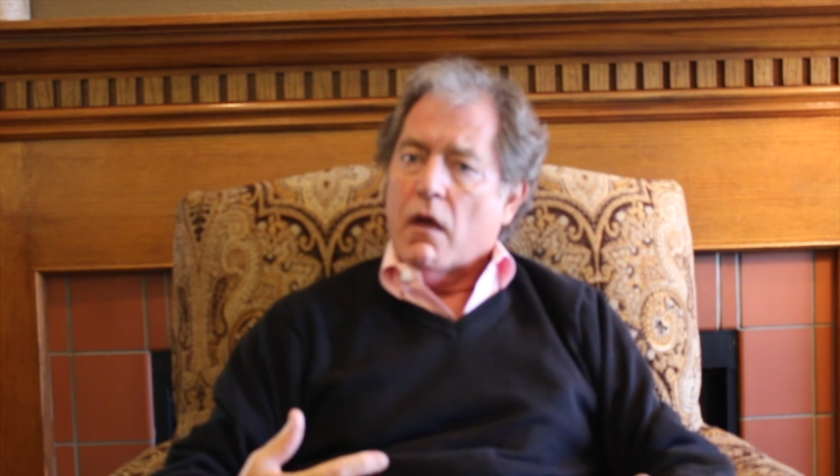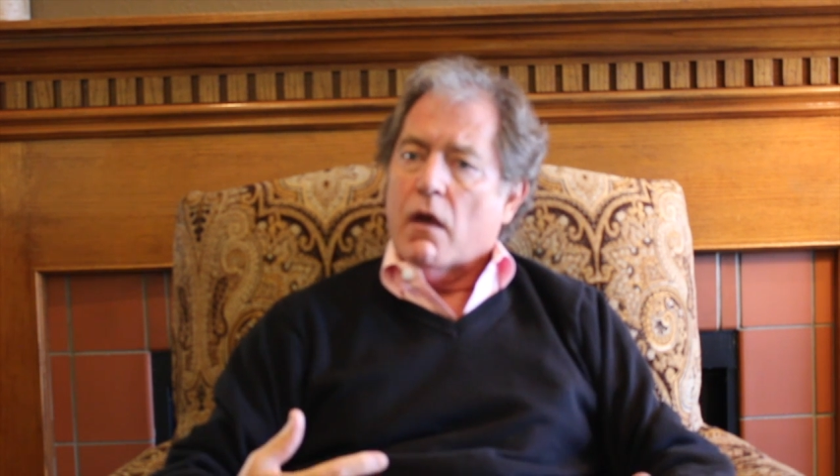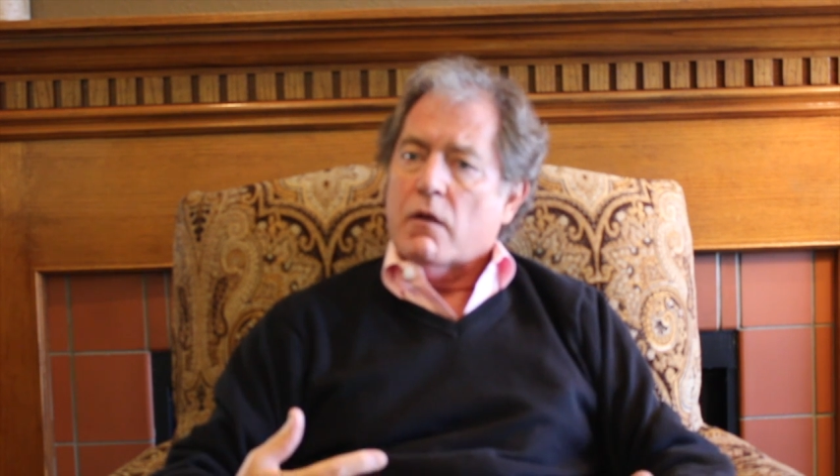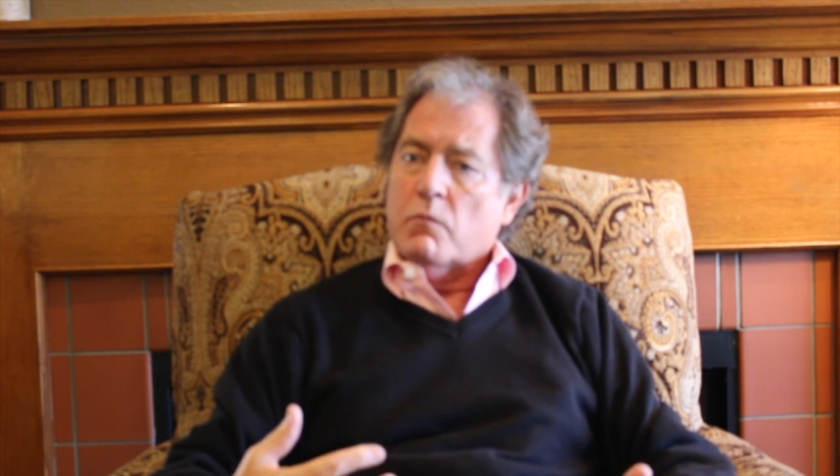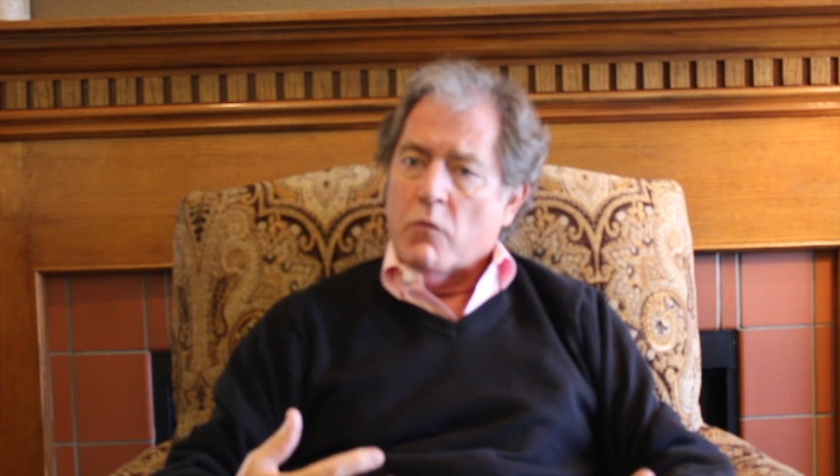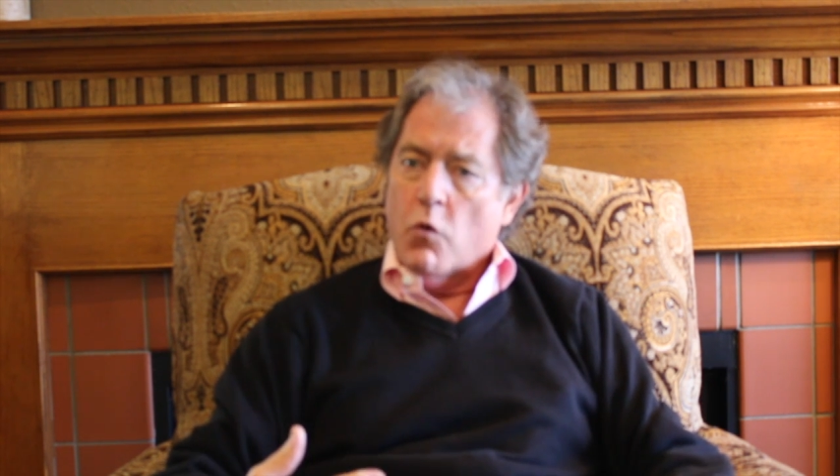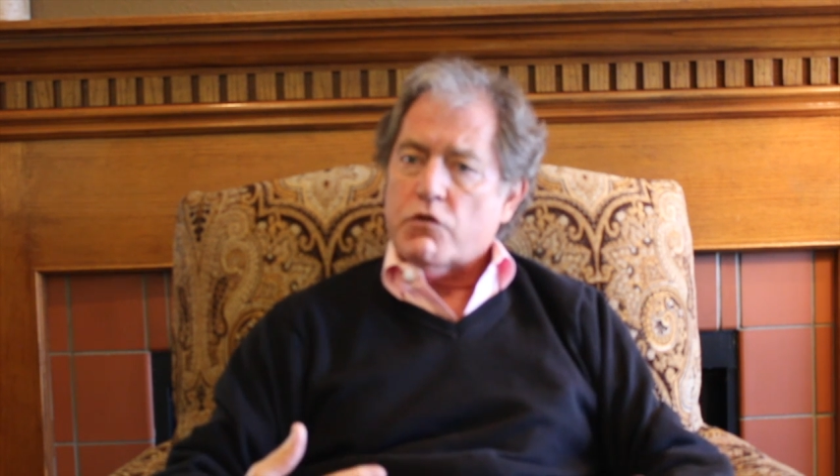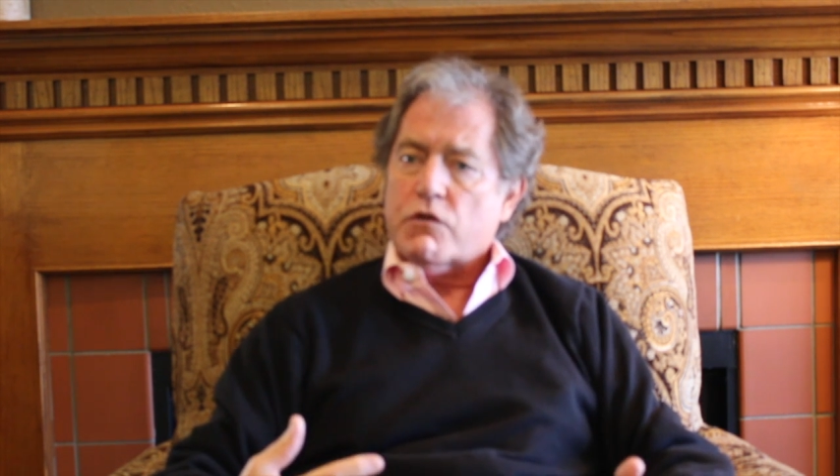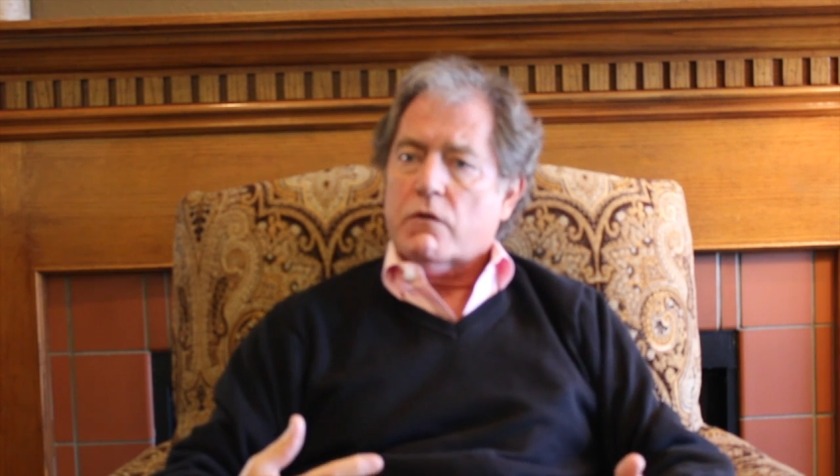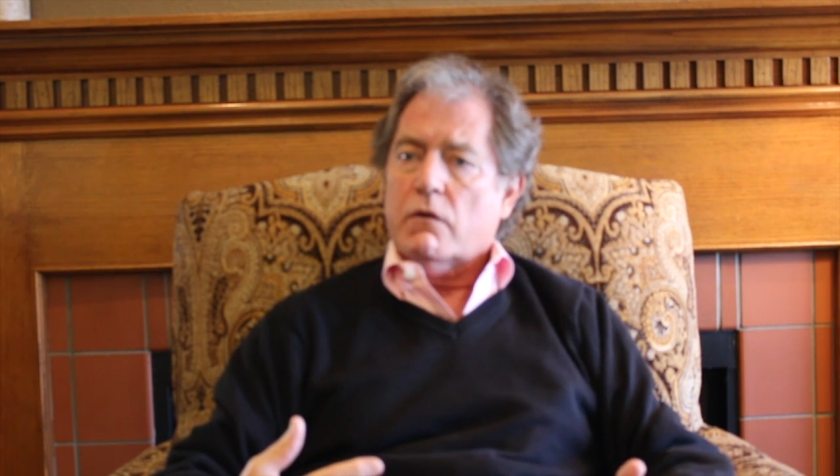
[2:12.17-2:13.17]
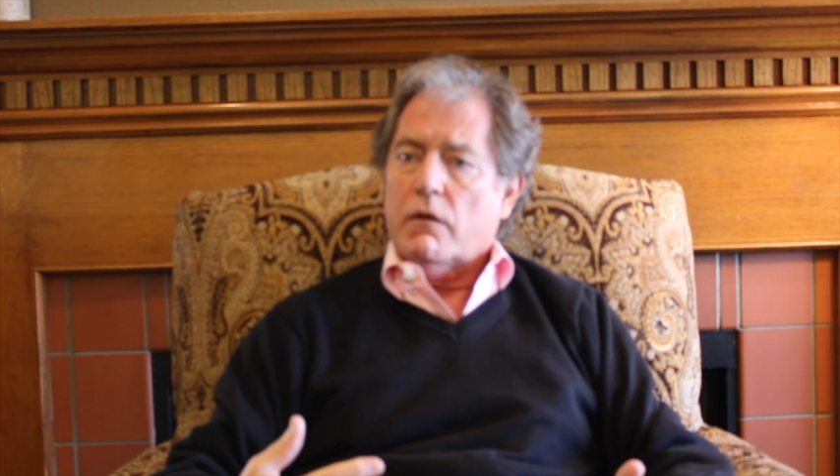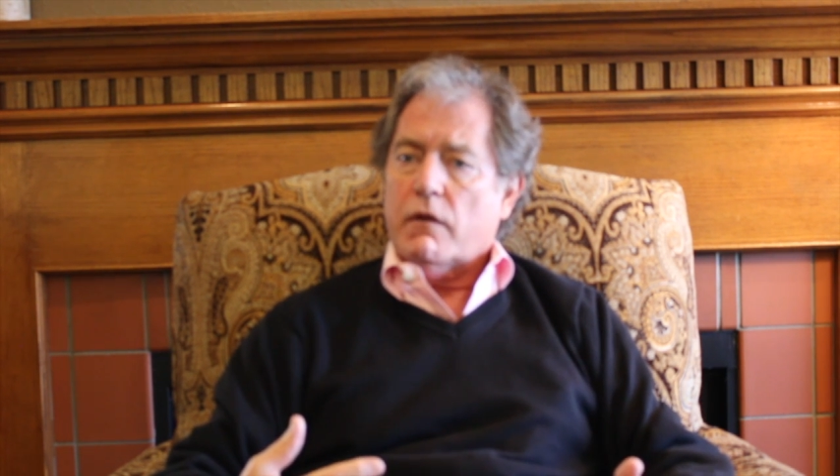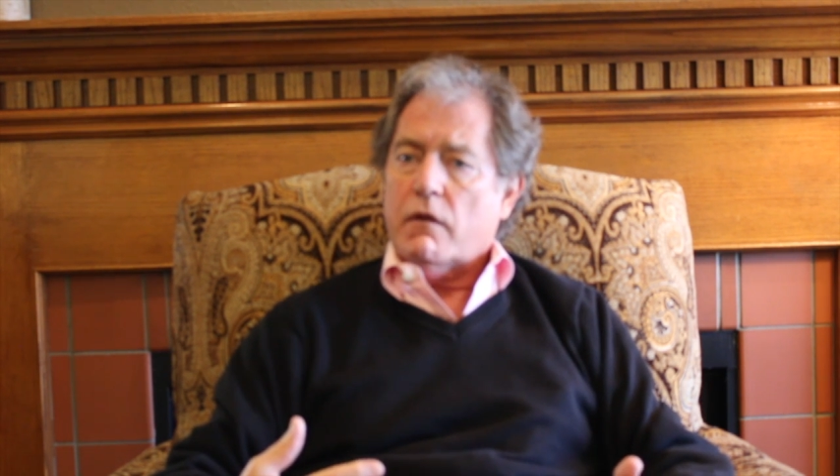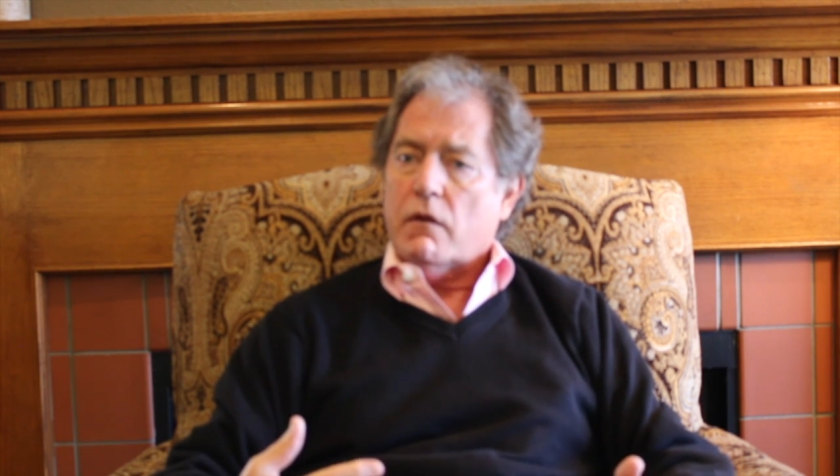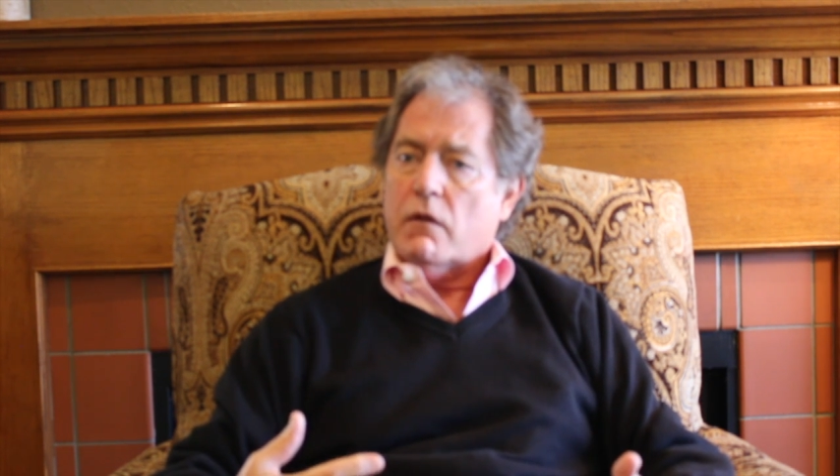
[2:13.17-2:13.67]
and
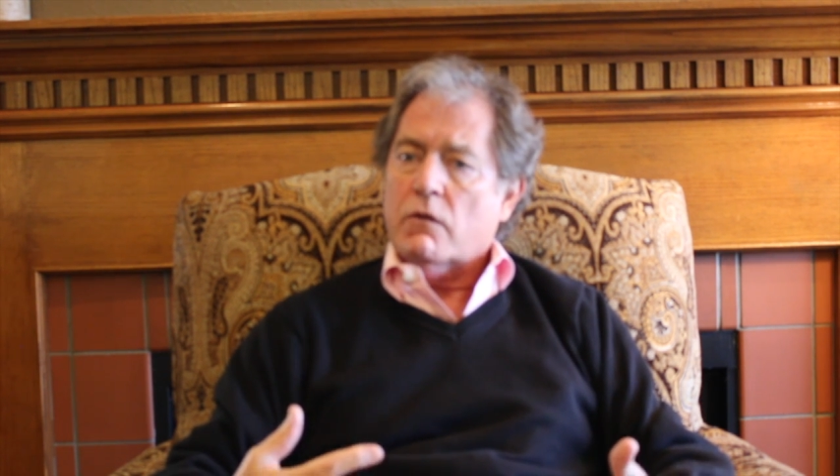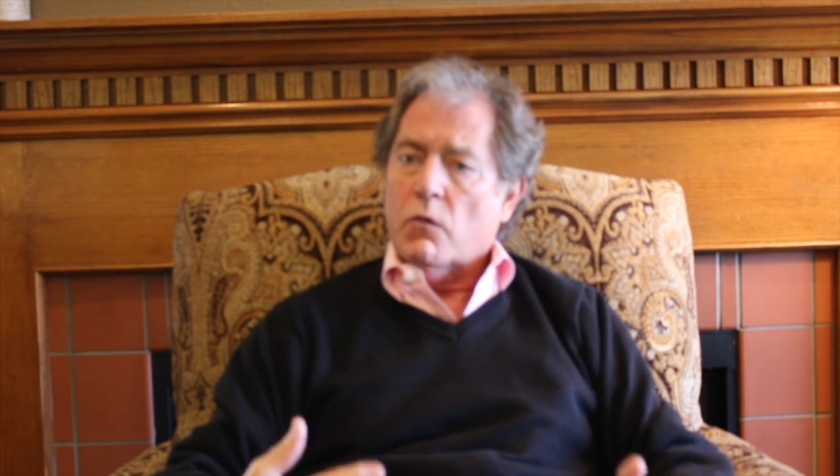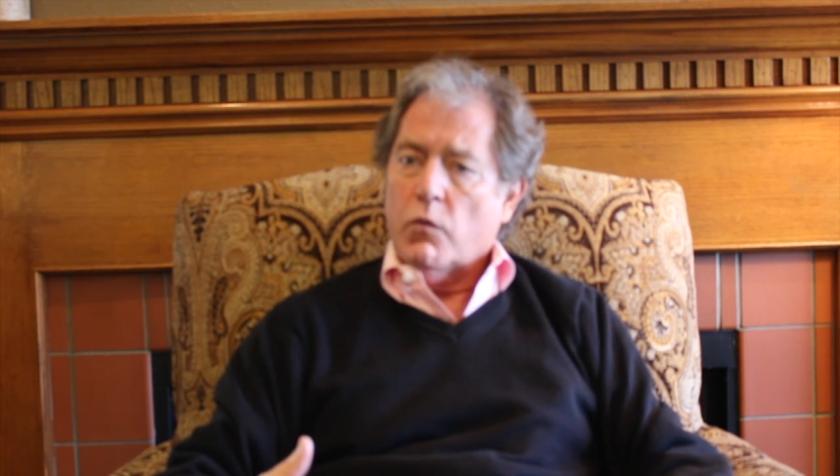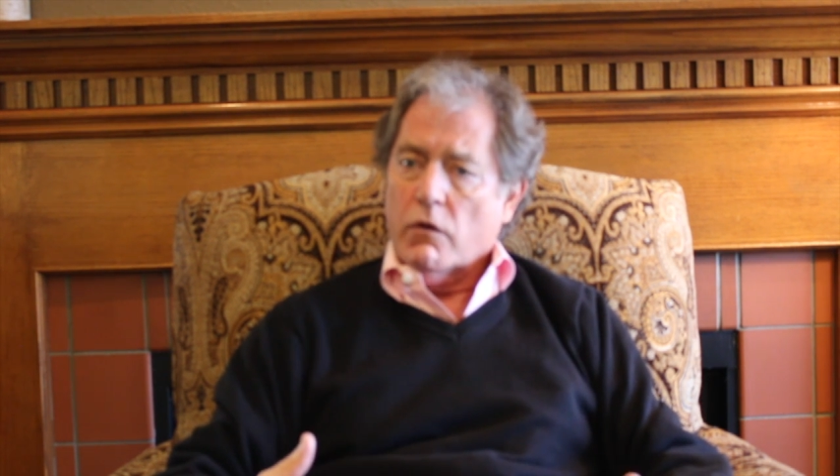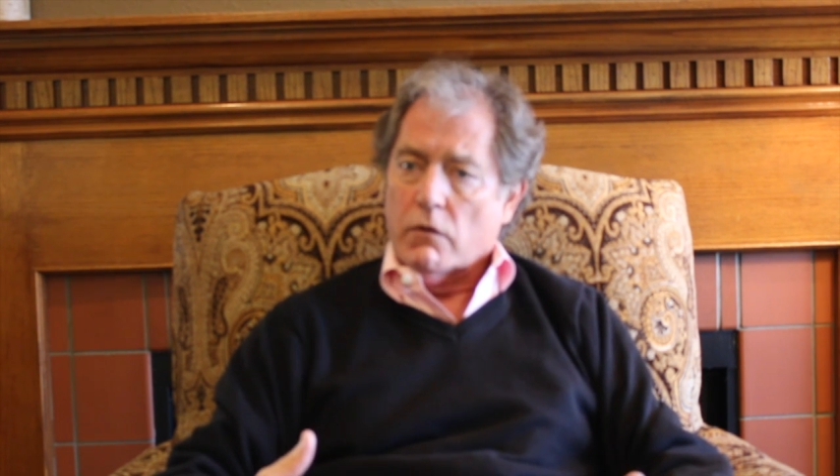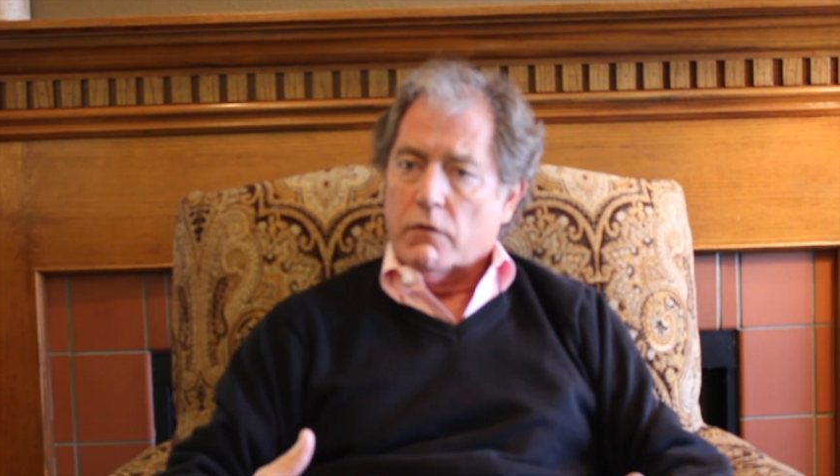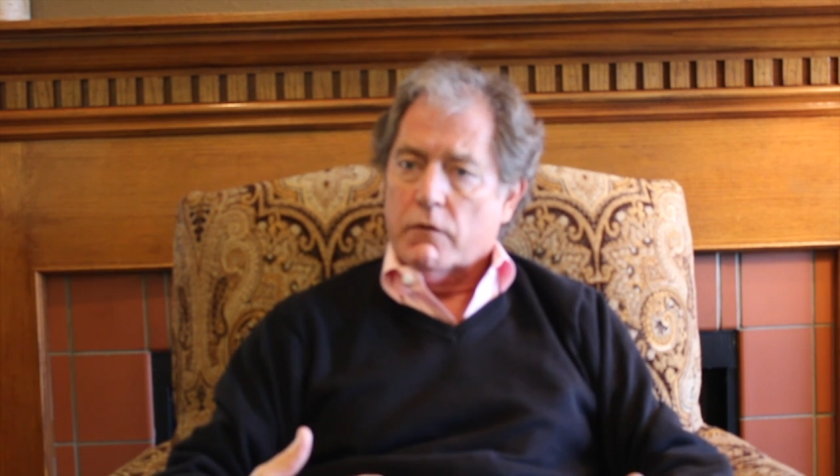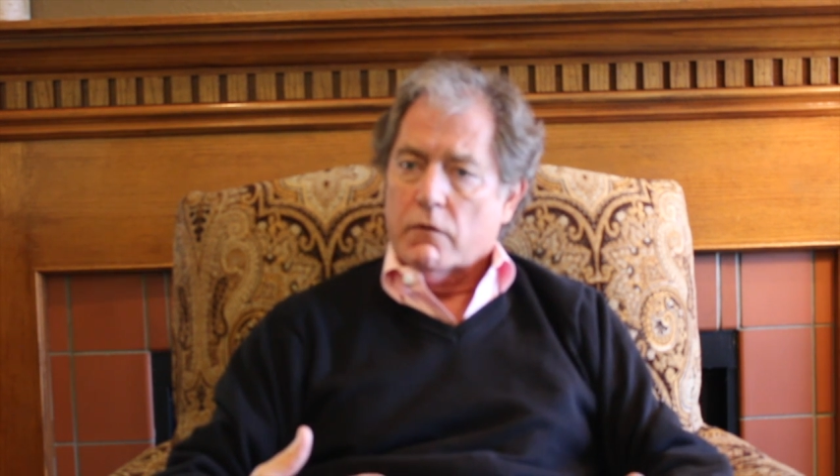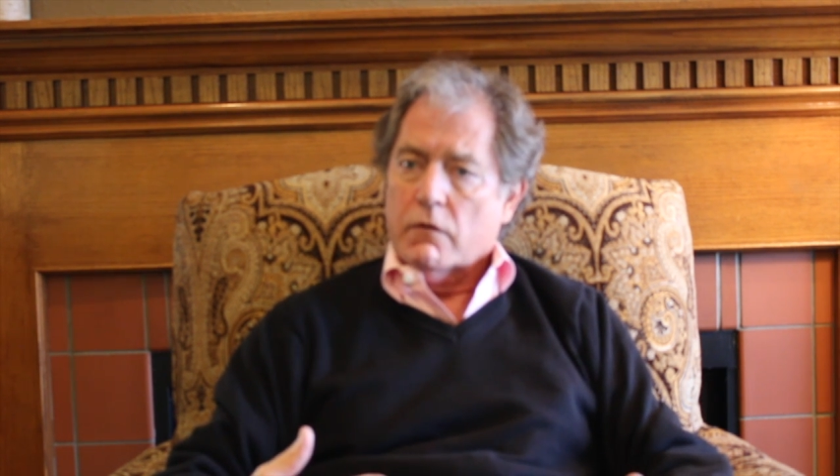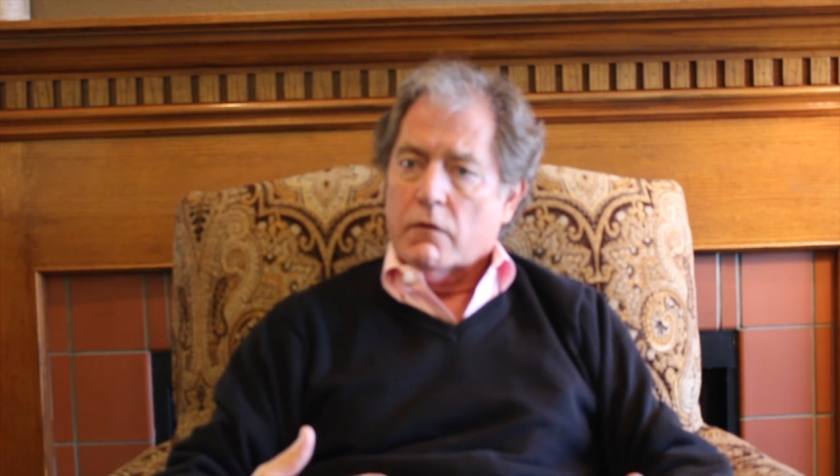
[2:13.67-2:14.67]
emotionally in the world.